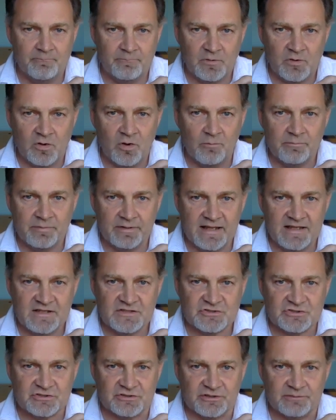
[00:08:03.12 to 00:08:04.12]

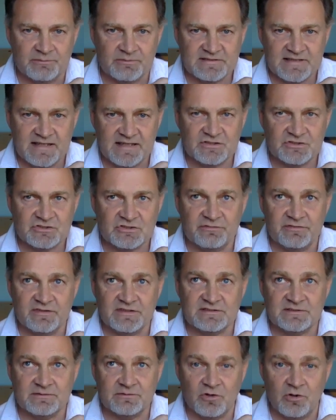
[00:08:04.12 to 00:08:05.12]
combination, the potential of
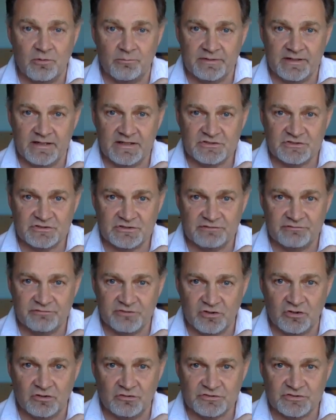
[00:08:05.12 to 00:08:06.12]
this combination for
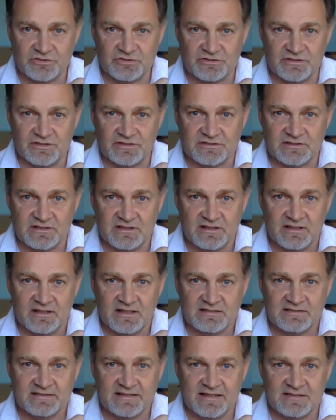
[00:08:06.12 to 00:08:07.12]
consciousness
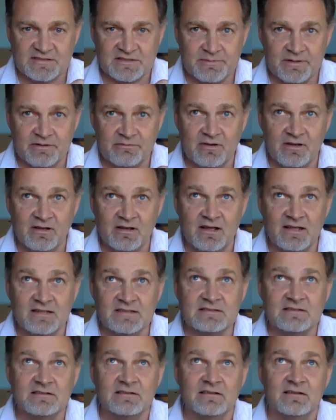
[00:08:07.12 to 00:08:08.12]
has yet to be
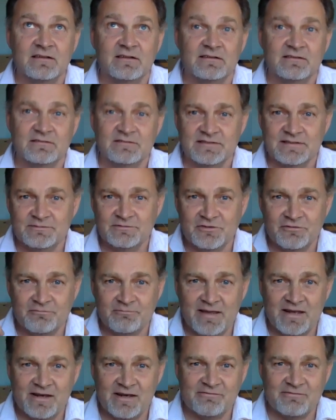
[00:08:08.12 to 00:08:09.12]
realized. Something
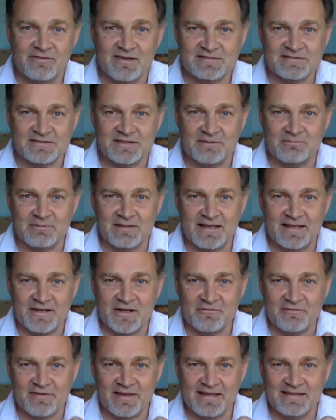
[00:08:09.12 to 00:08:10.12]
manifests a plane
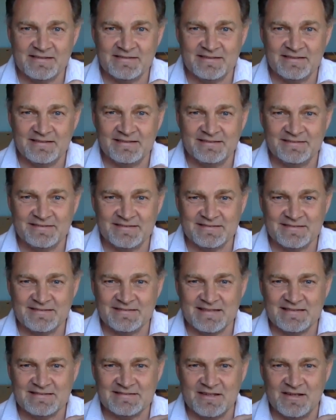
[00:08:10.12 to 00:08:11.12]
overhead just as
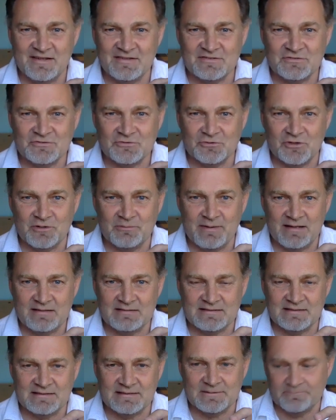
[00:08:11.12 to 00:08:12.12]
I start to talk about
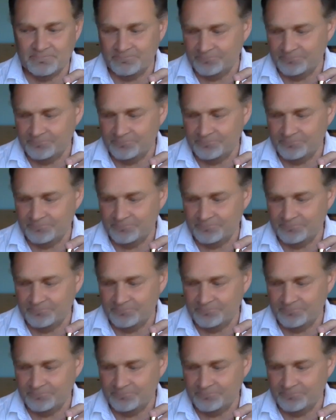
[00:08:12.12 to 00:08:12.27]
it.